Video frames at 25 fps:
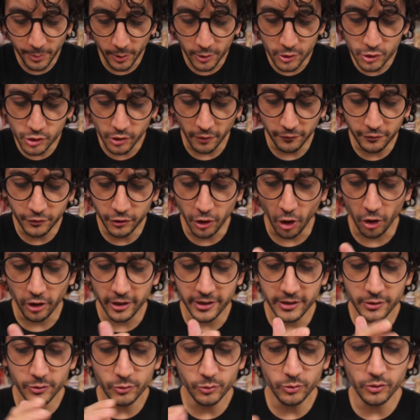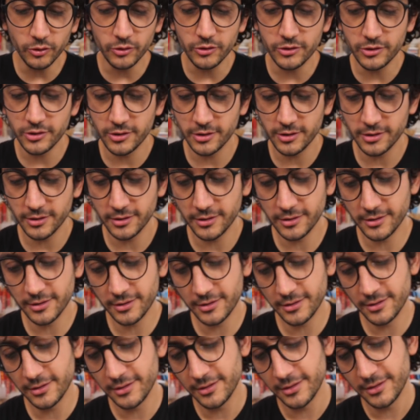bunch of curly noodles
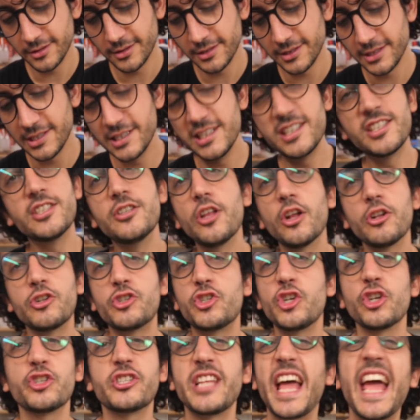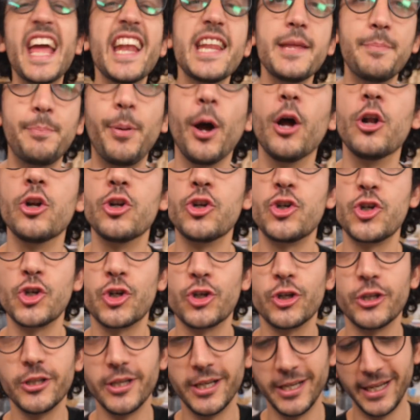is not just any
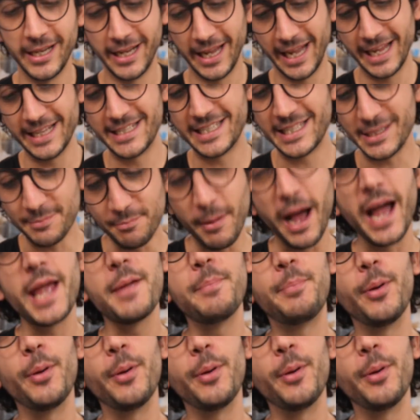bunch, it's my